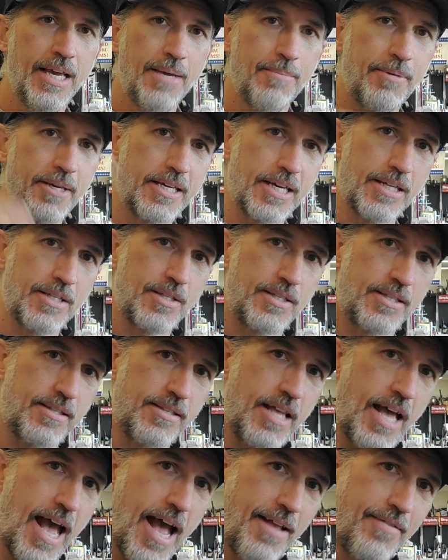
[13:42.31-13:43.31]
because
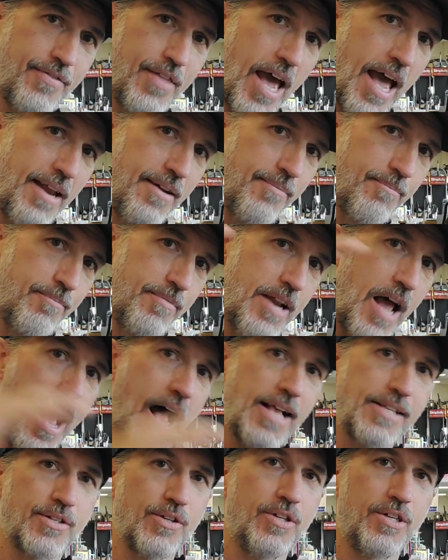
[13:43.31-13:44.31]
that
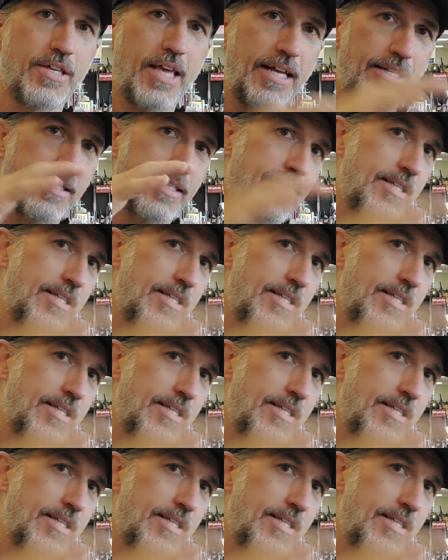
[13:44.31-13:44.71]
nozzle gets